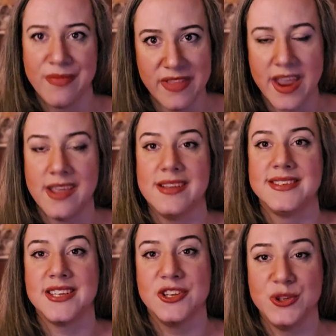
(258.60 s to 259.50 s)
thing
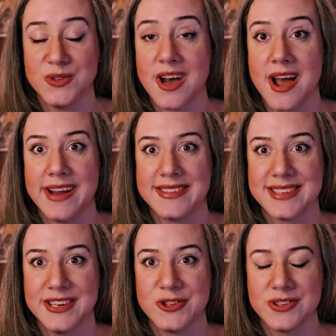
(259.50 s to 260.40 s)
until you die,
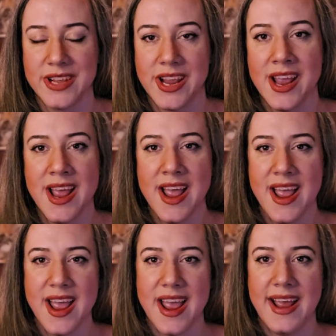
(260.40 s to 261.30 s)
essentially.
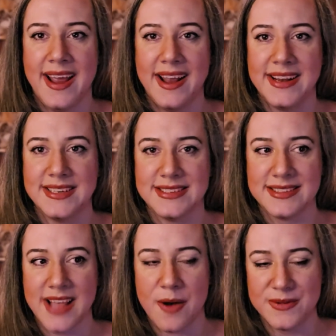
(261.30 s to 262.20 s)

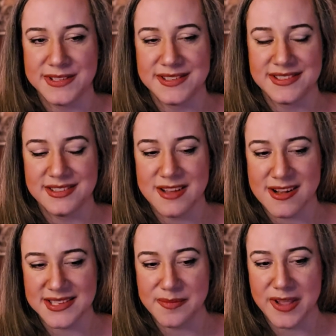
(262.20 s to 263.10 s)
And that was
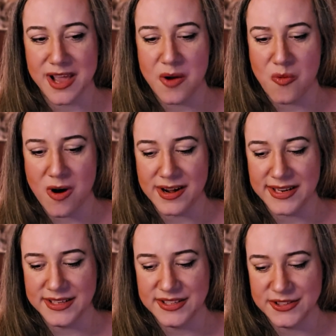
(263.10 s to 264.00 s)
not something I
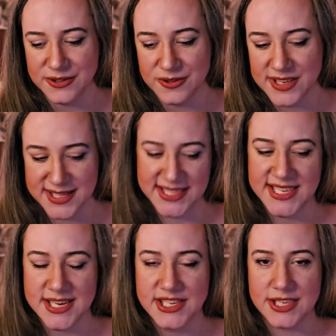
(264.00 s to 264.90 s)
wanted to
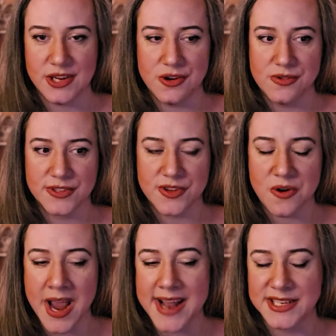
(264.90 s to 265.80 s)
concede to, so
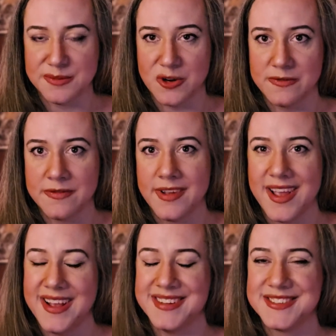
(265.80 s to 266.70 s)
I had to move.
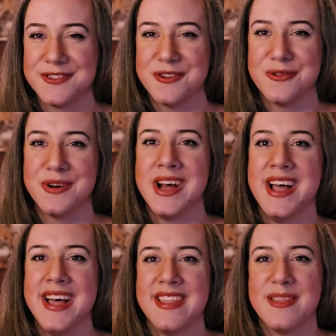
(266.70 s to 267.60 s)
And so
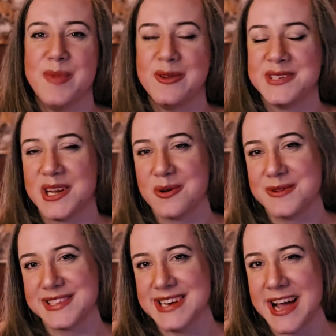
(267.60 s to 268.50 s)
the military
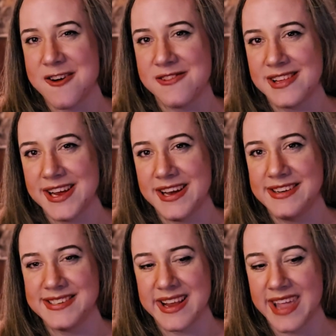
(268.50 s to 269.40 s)
was an
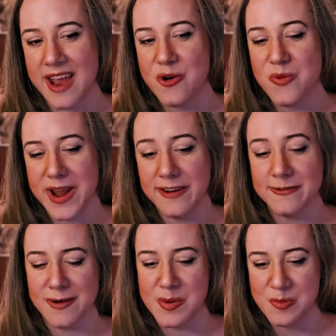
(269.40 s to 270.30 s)
outlet to get away
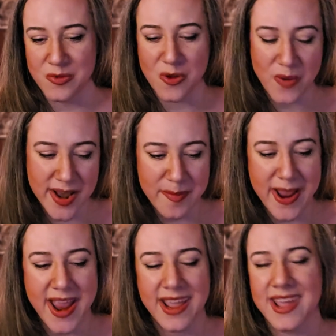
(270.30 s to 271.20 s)
from the
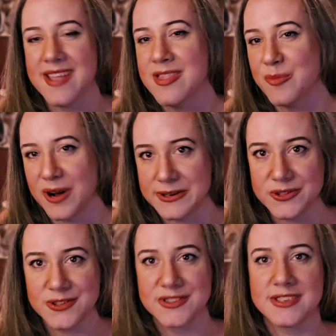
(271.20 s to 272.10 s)
Winnipeg and the
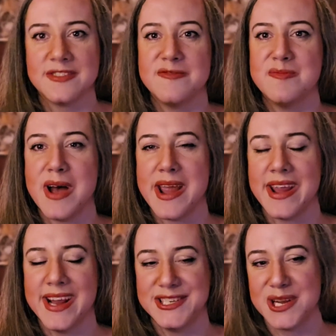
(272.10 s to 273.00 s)
pressures of my
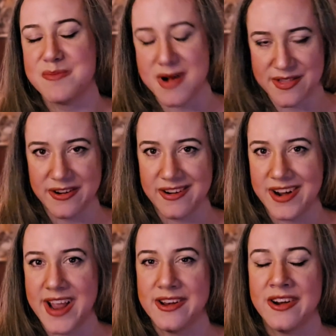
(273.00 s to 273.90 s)
aging mother
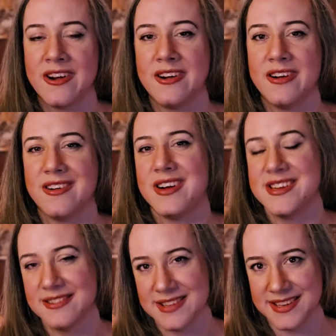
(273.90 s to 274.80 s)
and her
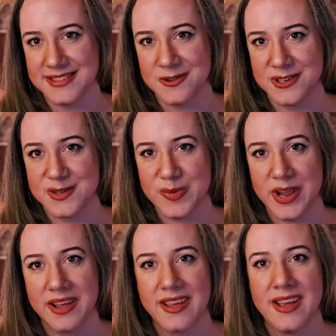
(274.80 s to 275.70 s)
illness, so to
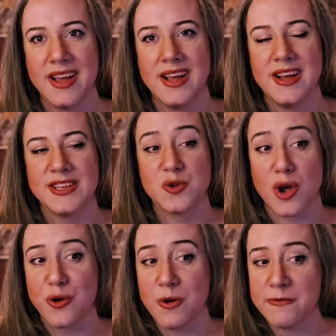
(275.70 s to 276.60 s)
speak. So I
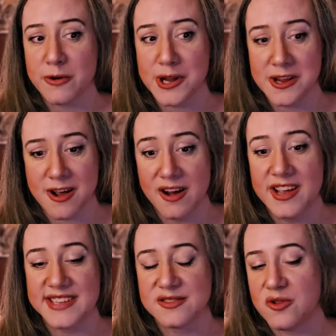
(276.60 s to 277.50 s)
grew up very young
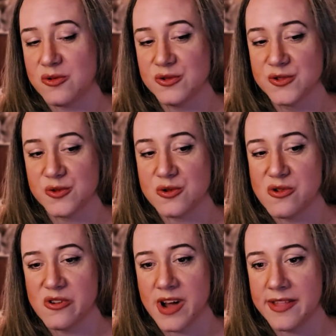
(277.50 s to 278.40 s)
as an old
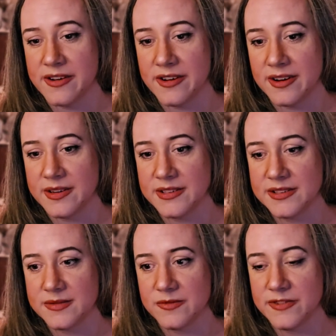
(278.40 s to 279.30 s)
soul, either
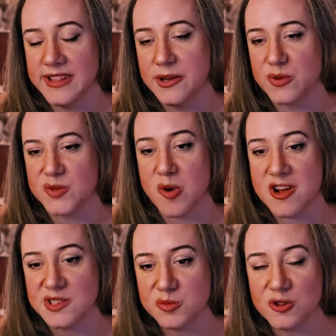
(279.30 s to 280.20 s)
feeling
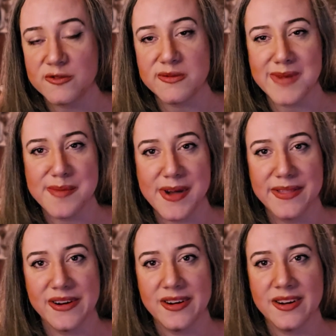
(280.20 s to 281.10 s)
responsible for my
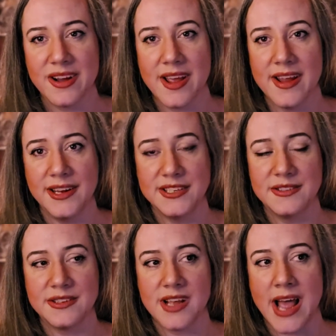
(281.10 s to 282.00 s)
mother and
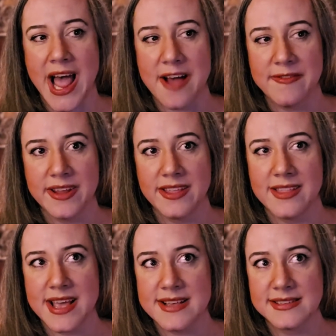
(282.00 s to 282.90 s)
having
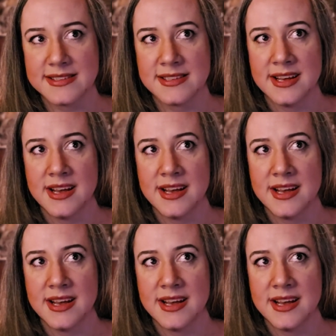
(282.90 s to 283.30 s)
this